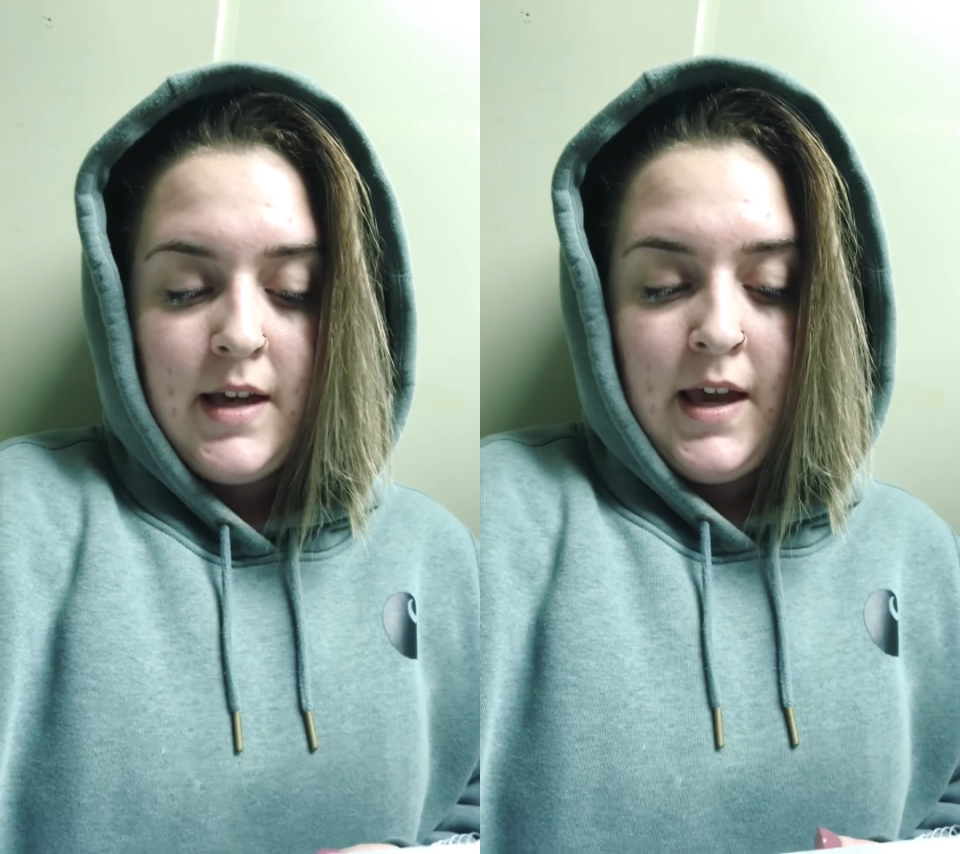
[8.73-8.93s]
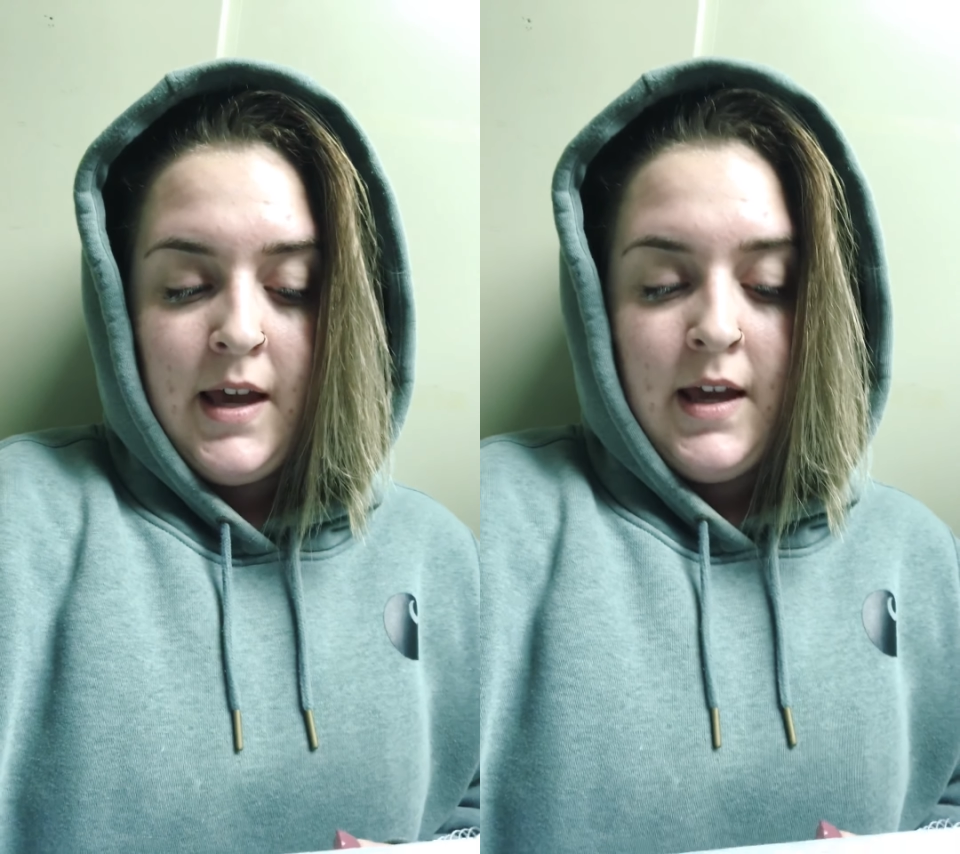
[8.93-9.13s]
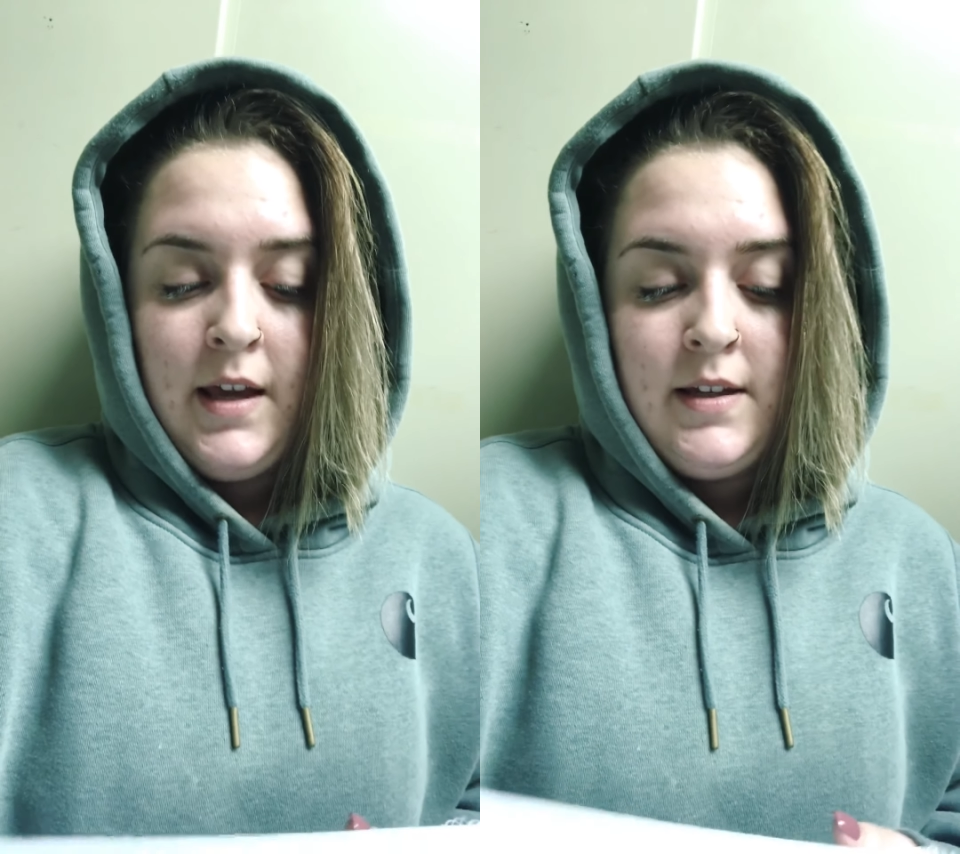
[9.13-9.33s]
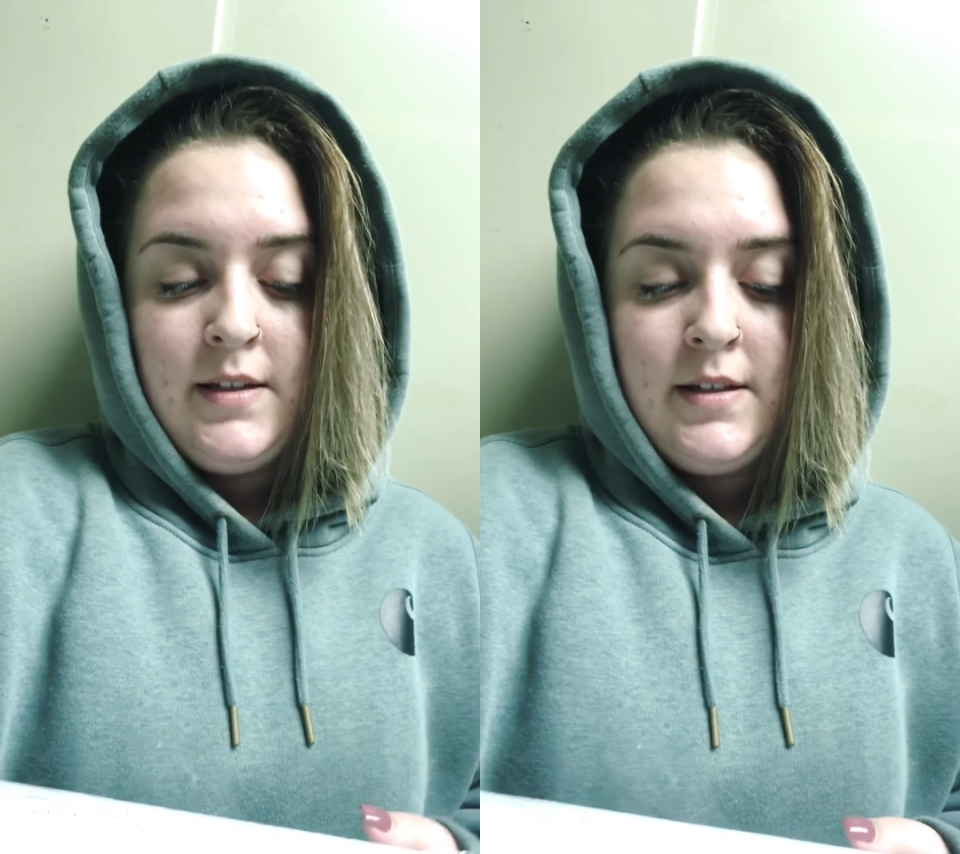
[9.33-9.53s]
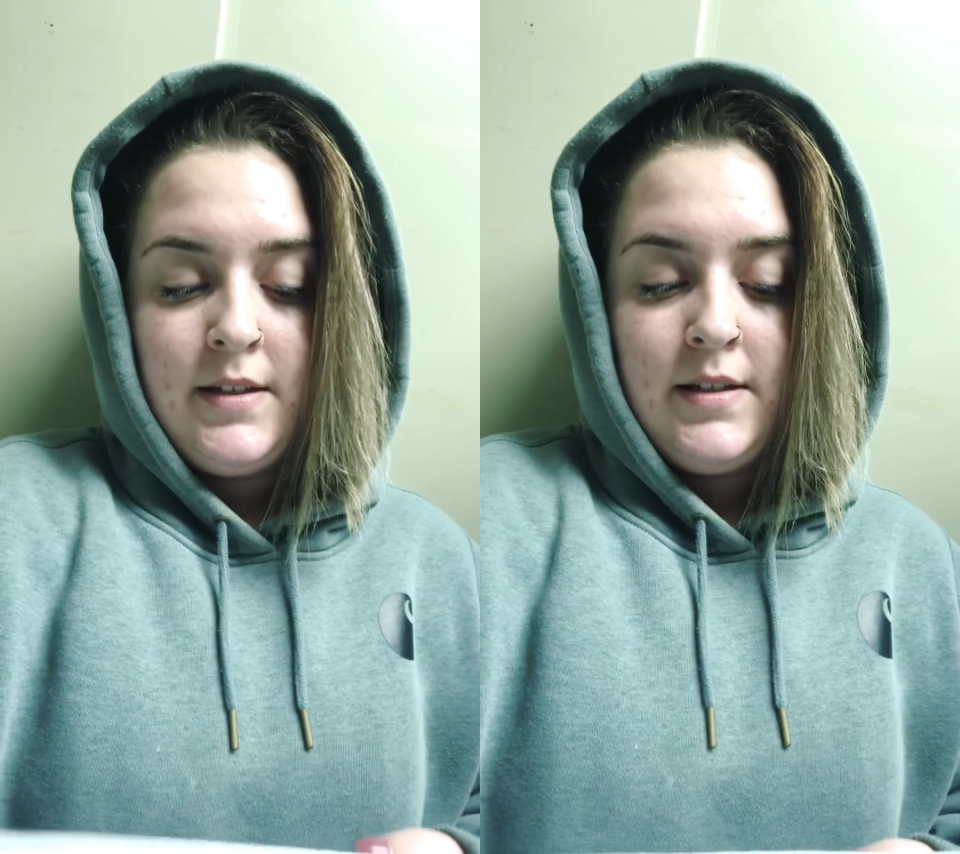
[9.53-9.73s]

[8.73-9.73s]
and